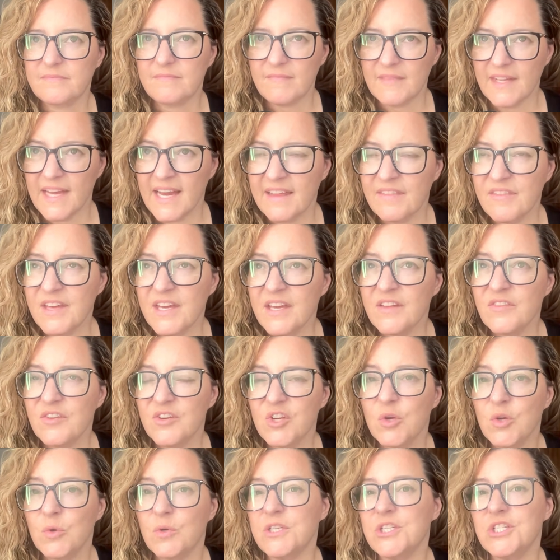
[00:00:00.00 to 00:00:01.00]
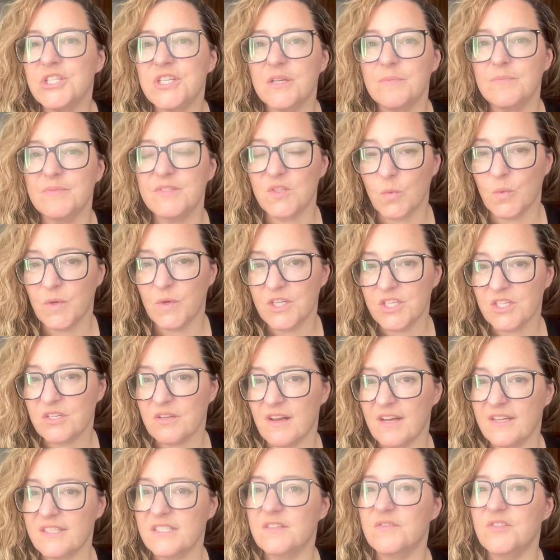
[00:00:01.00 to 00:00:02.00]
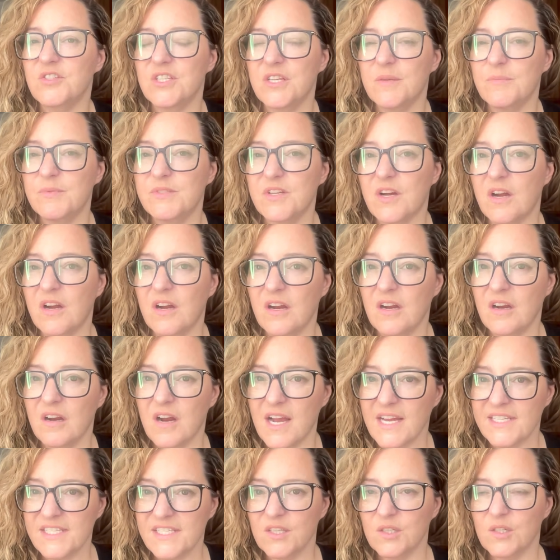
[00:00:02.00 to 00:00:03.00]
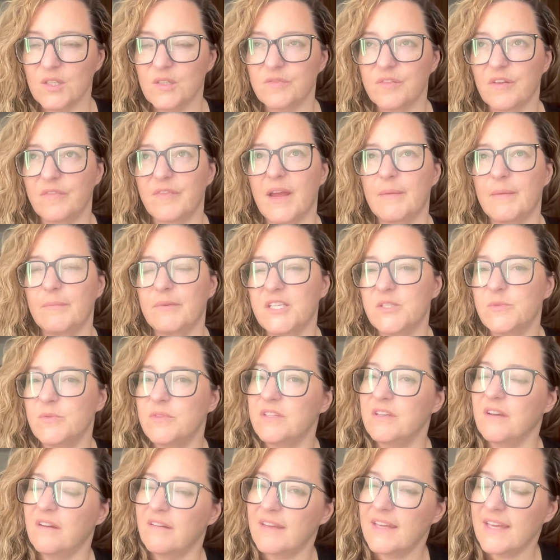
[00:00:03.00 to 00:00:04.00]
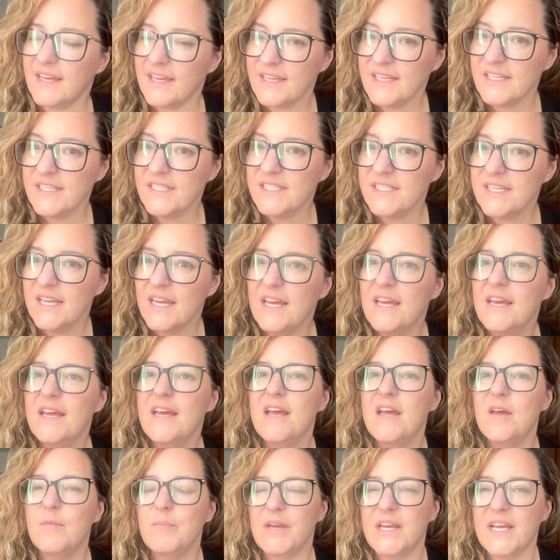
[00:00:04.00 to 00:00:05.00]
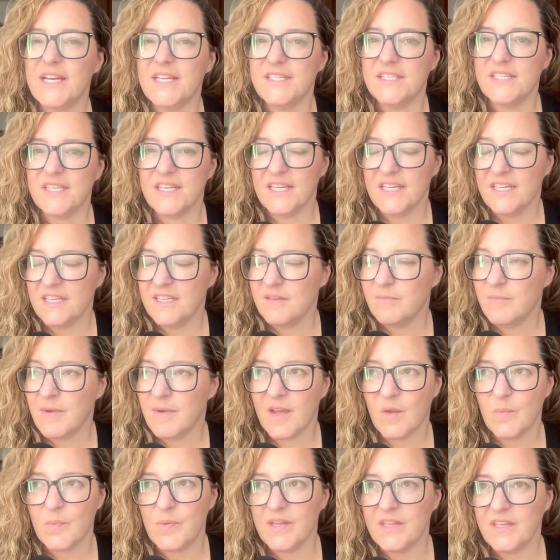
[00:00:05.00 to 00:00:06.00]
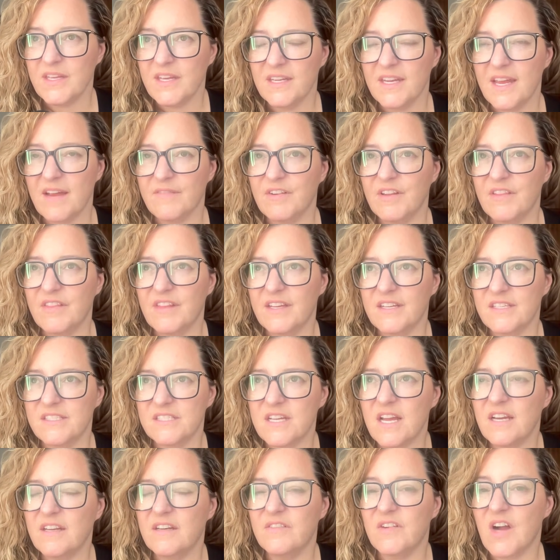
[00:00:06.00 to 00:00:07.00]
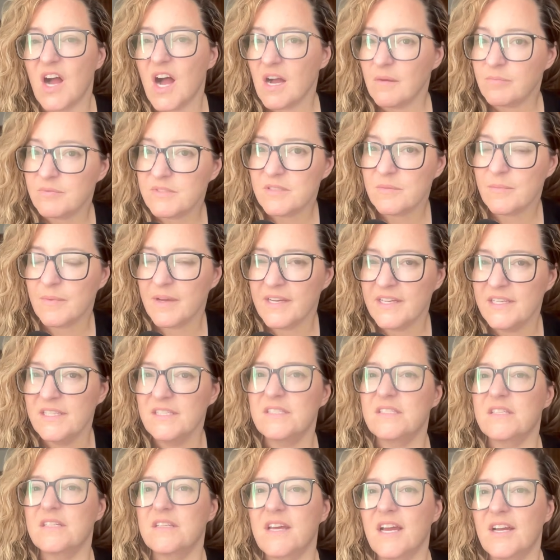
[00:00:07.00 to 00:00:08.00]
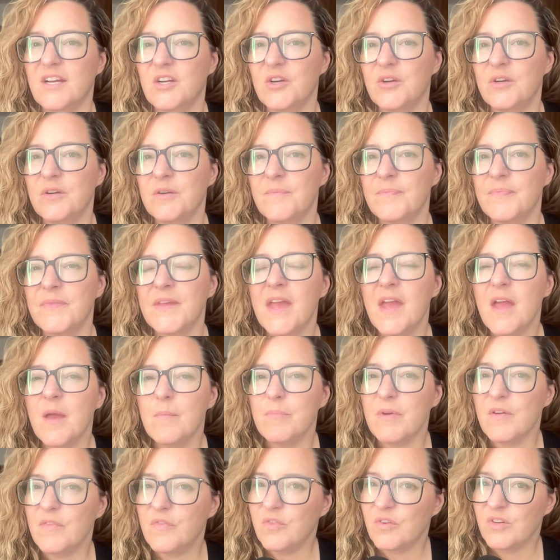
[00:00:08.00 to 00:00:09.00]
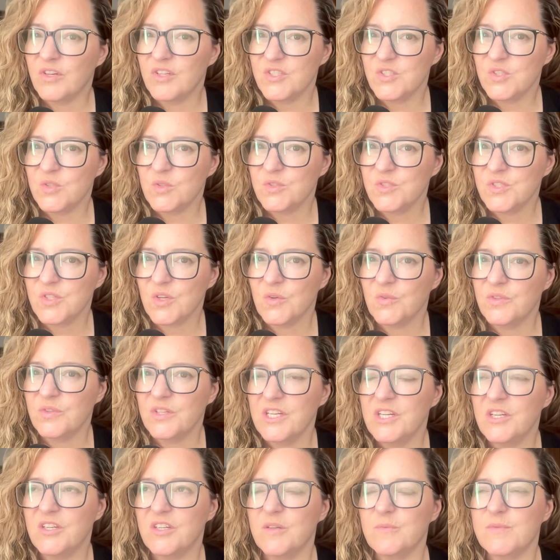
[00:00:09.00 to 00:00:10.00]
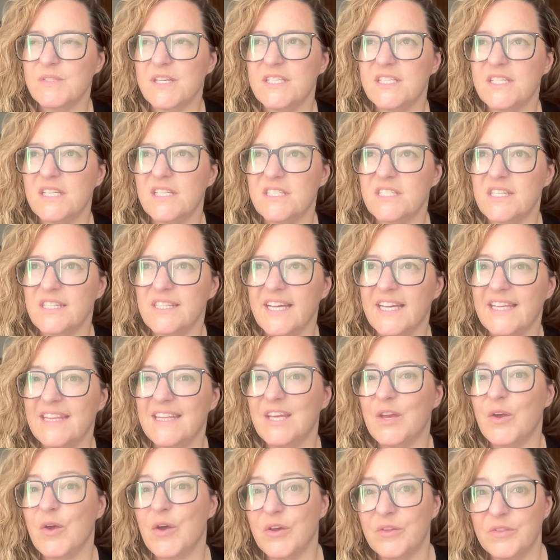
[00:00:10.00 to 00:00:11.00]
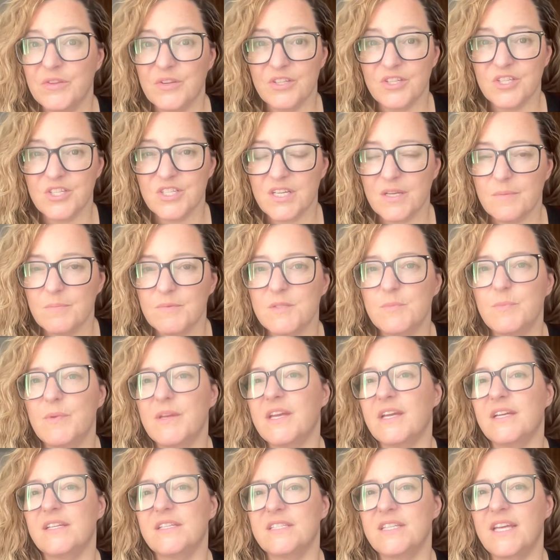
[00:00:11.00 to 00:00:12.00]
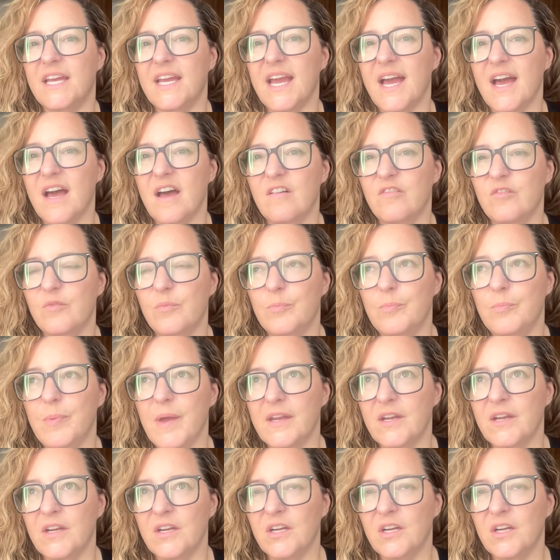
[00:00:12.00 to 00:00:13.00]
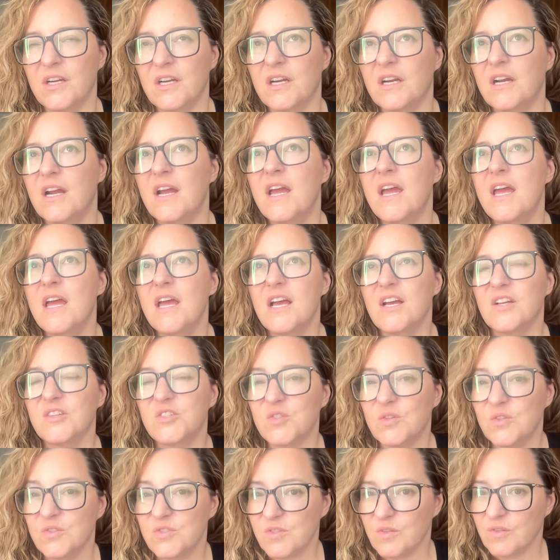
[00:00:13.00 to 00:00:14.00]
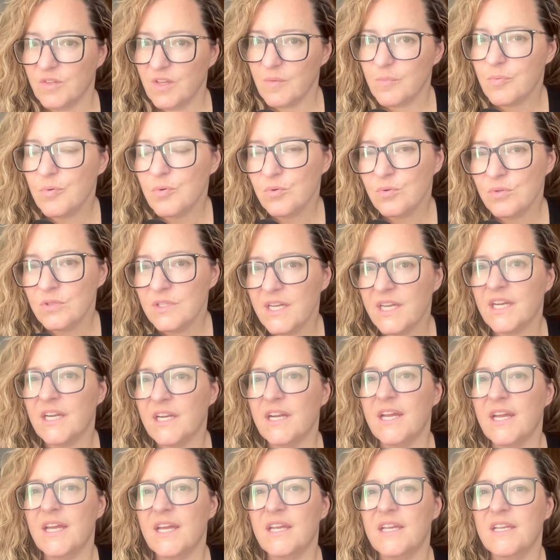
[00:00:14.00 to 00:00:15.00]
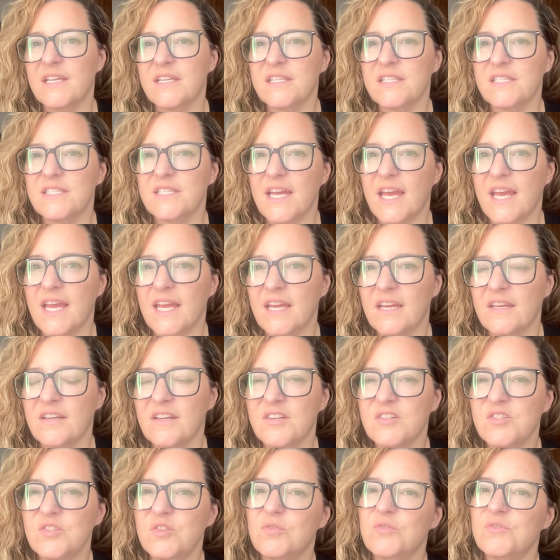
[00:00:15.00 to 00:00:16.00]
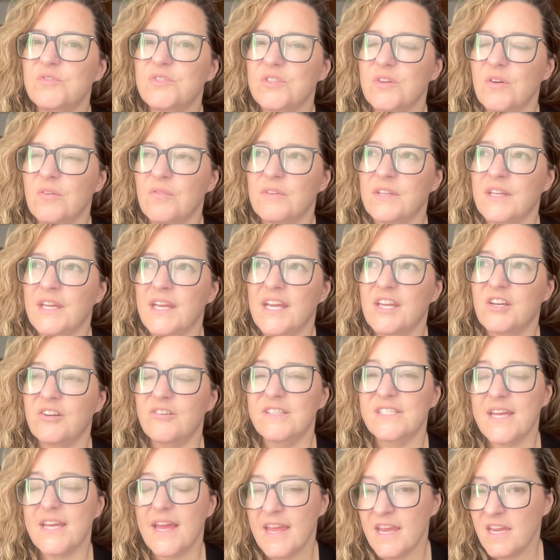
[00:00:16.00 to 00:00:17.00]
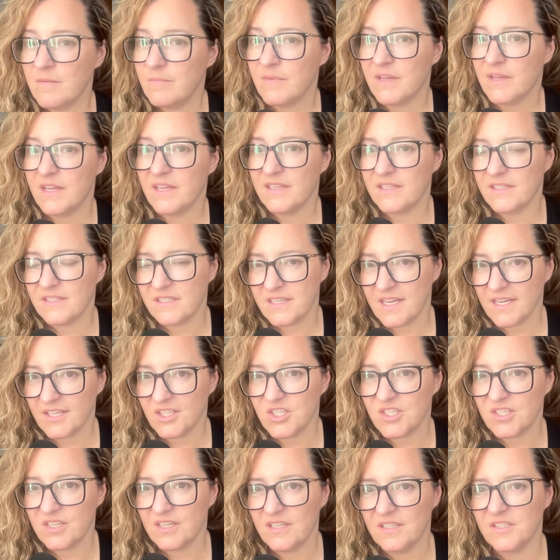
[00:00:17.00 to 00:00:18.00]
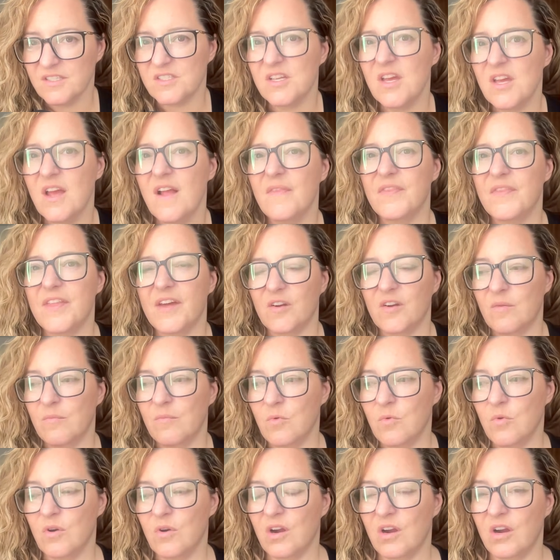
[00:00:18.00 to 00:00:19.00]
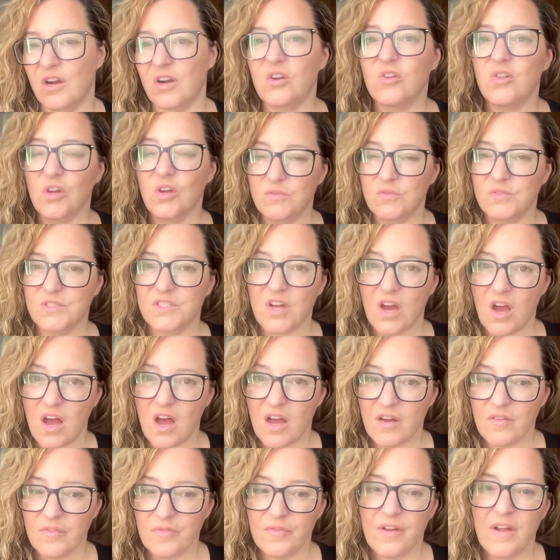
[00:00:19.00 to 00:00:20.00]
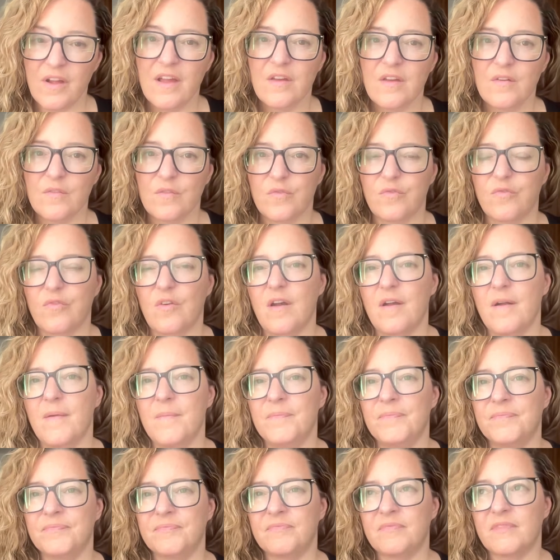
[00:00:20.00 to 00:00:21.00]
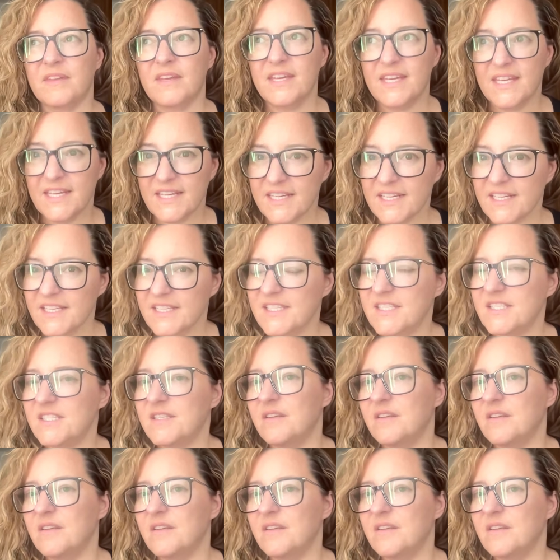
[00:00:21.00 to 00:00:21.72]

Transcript: I think the newer ships, the Wish class of ships, are ideal for families with young kids because in my opinion, everything is kind of optimized to that group. But for adults only groups, I tend to like the other ships because they have better adults only pool areas and adults only entertainment sections that are more closed off from kids.